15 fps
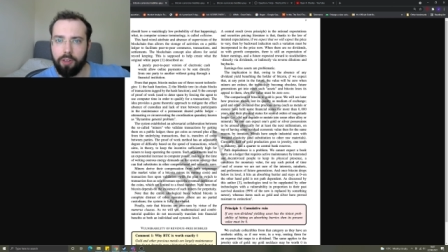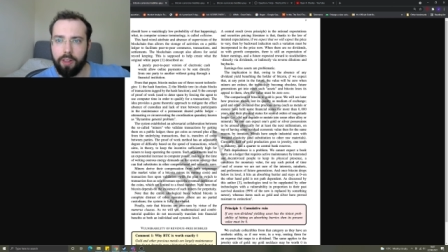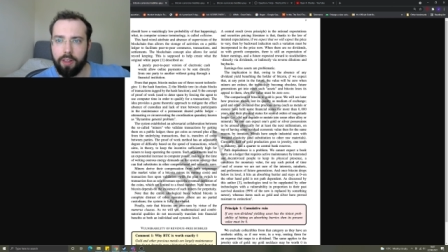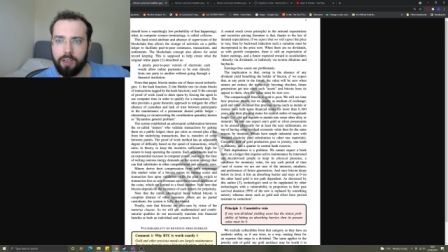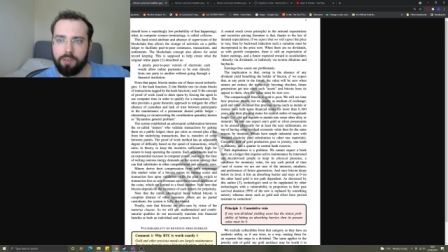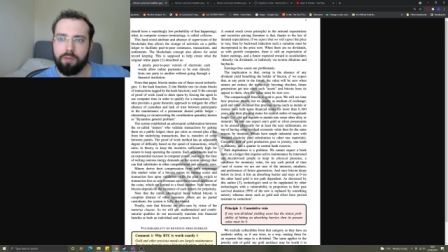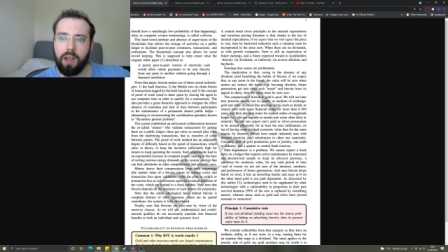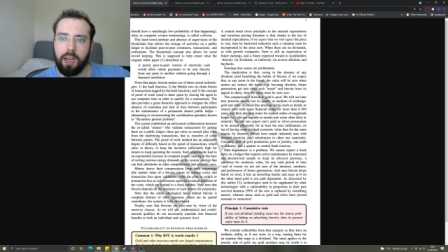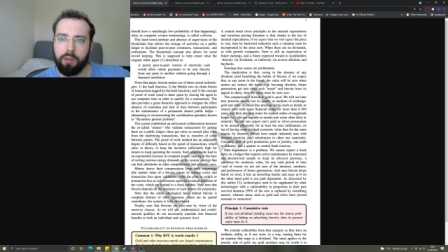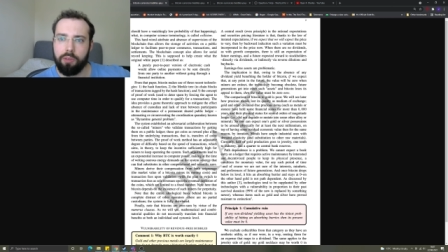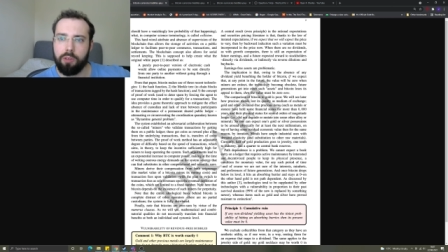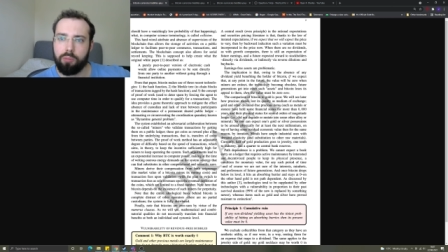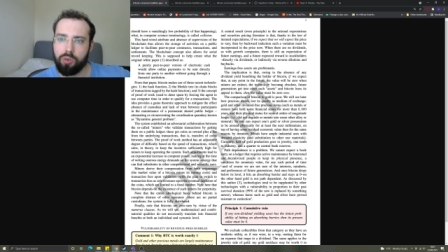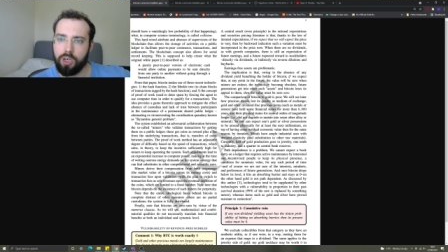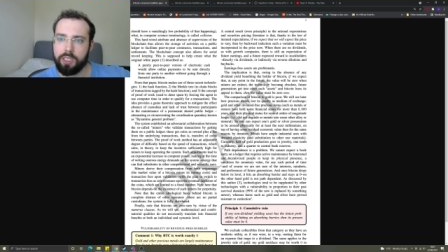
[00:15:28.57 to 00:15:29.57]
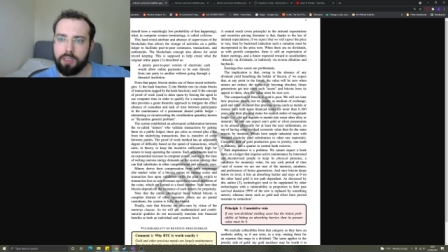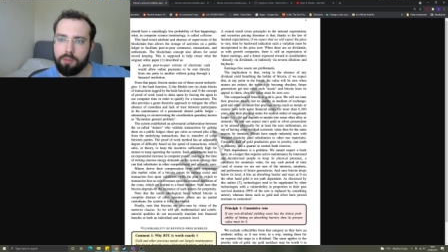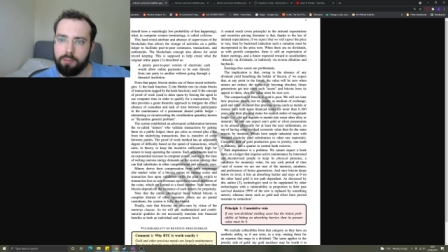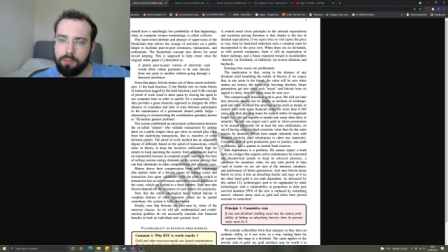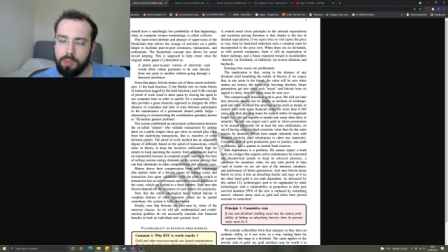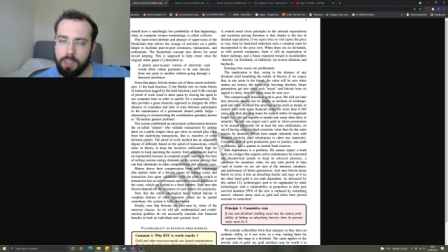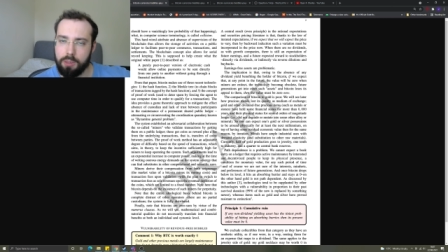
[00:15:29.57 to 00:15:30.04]
then its value in the present
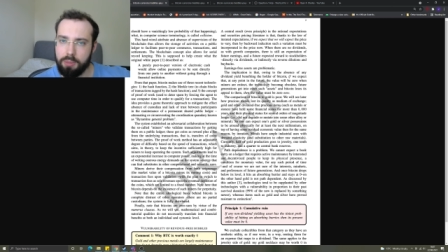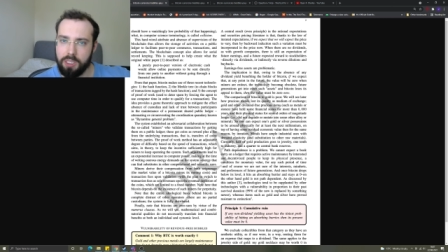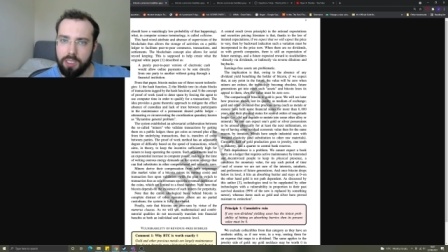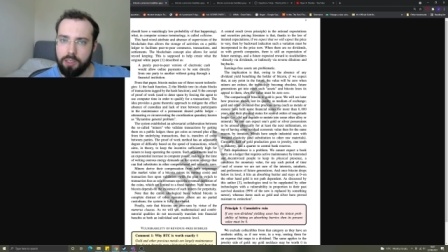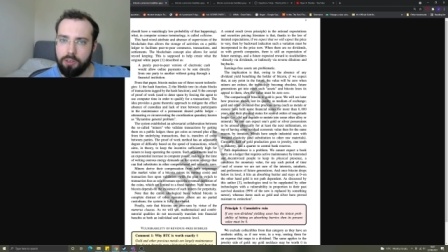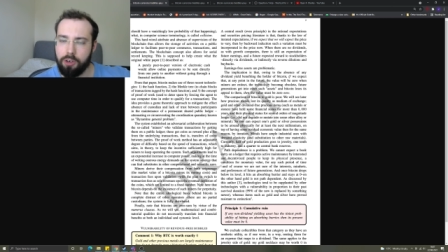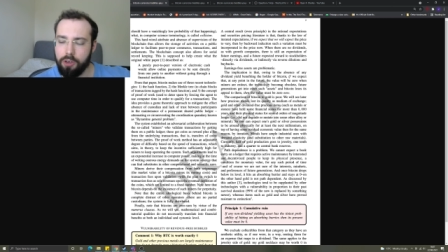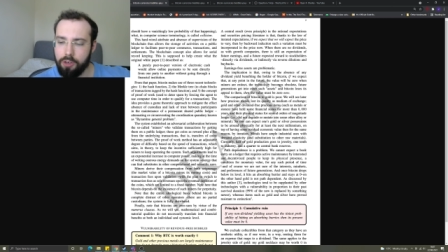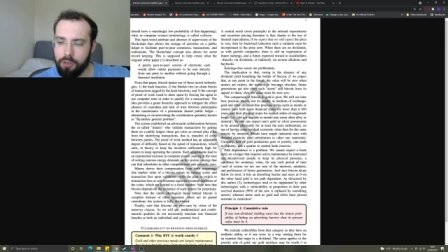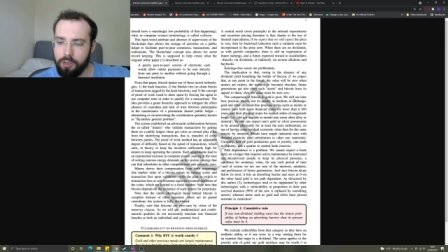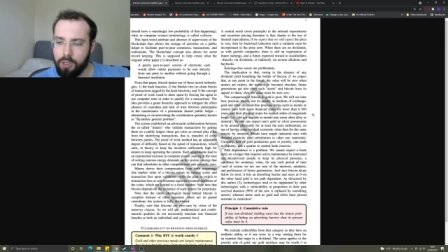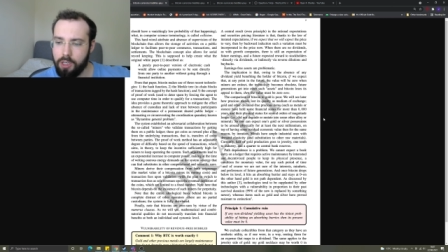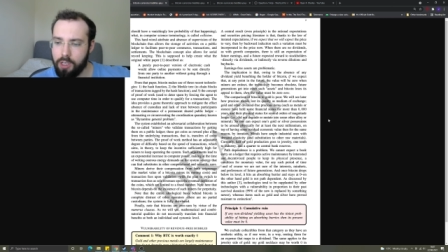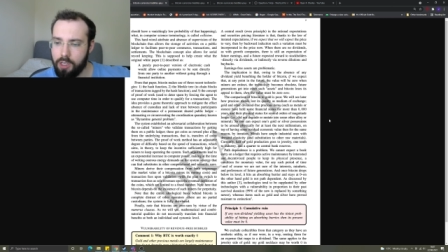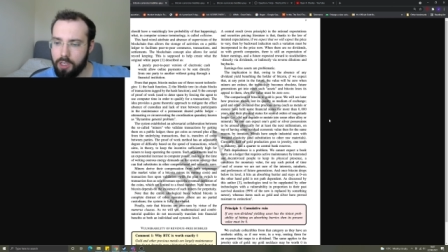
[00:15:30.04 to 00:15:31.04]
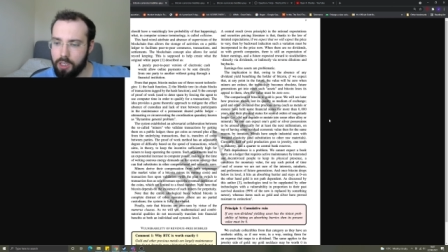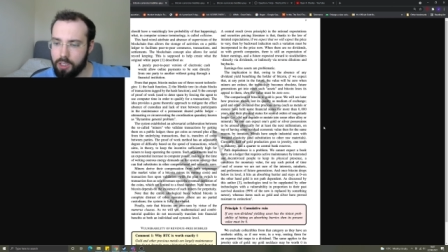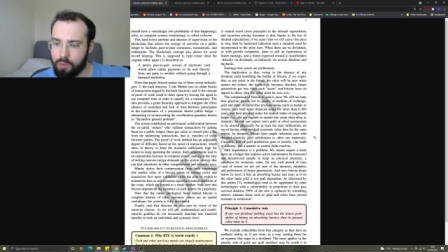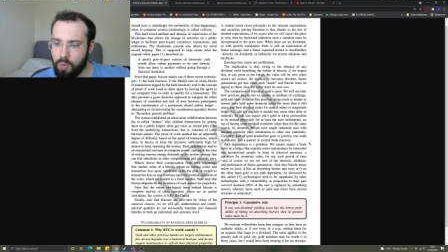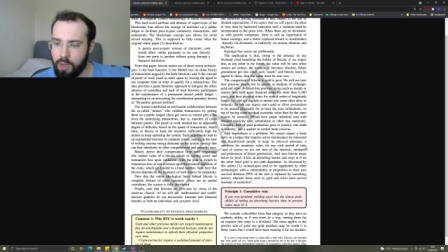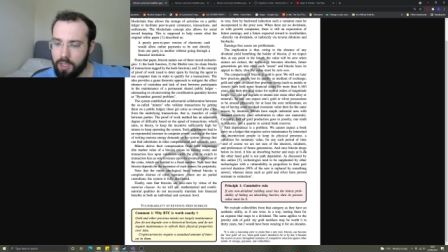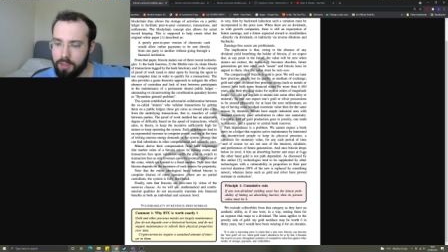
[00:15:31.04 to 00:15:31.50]
must be zero as
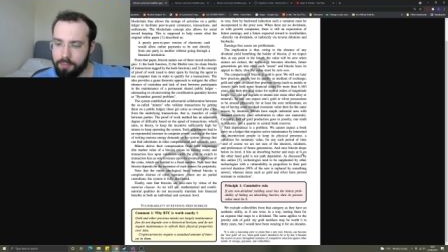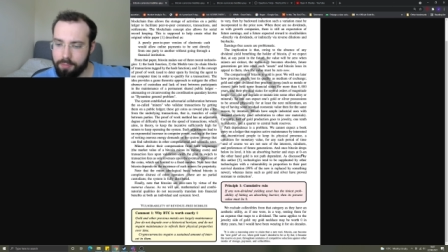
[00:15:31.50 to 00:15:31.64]
well.